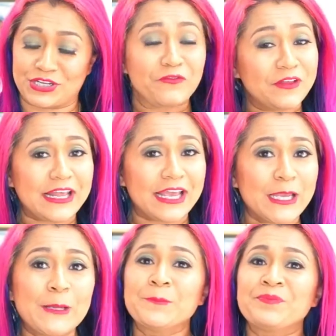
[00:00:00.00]
a
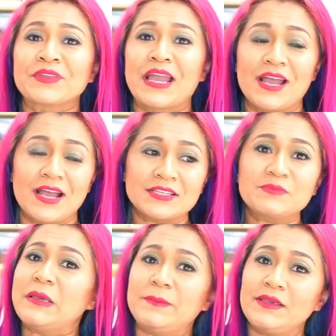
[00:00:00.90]
fillet as
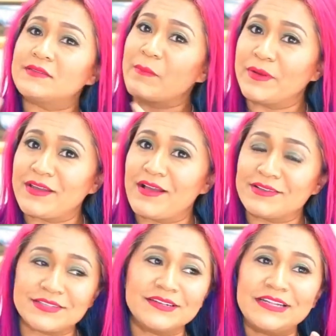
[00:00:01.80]
maybe somebody else
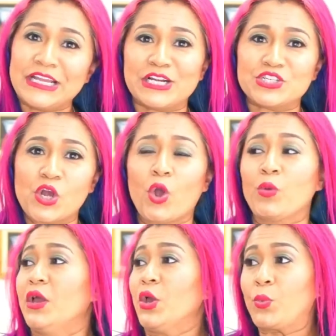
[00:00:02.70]
in an English home.
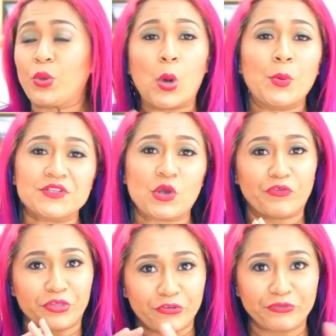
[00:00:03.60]
We always go for
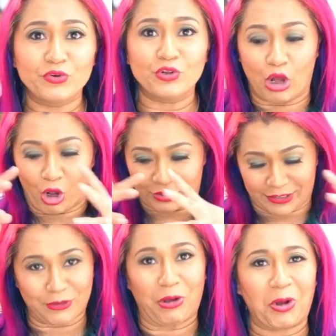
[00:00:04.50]
the full hog, like
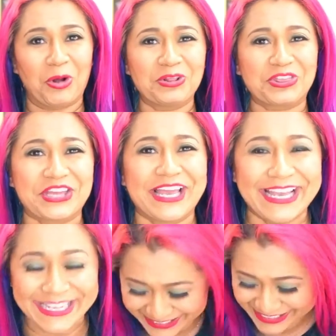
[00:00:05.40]
the whole
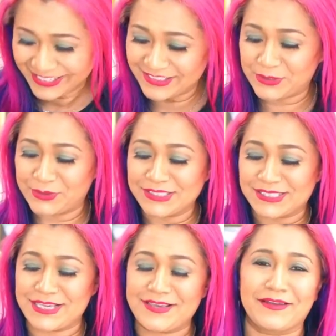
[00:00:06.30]
thing. Like you can
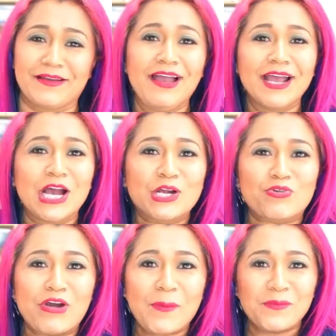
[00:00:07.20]
see here, the
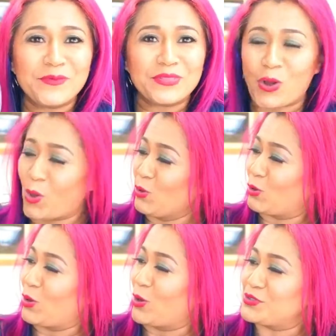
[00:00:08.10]
crab with the whole
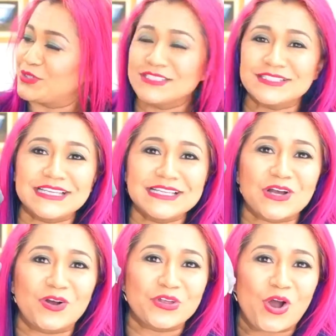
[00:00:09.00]
claw, as you can see
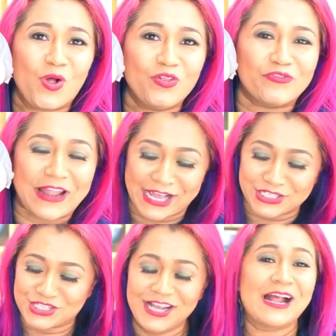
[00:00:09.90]
the whole
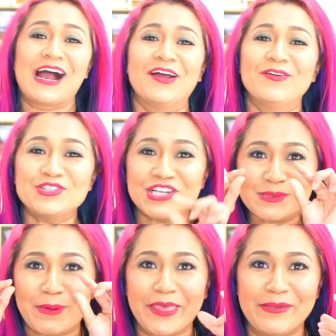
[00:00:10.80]
flesh. I don't just
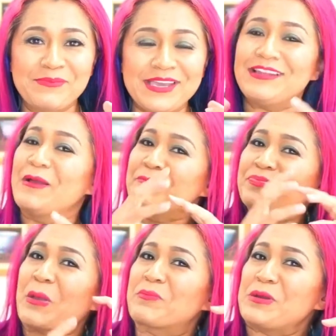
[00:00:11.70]
buy the meat
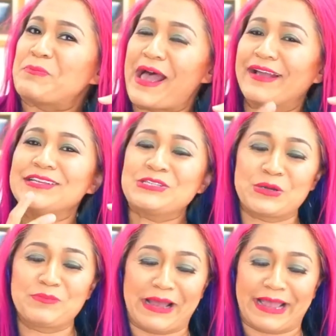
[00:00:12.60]
pre-packed into a
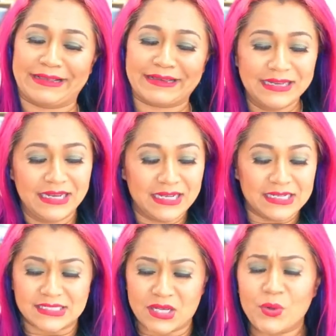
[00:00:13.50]
bag.
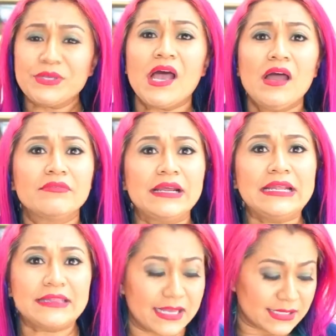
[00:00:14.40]
So yeah, really,
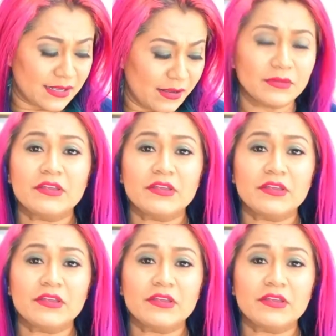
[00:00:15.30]
that's the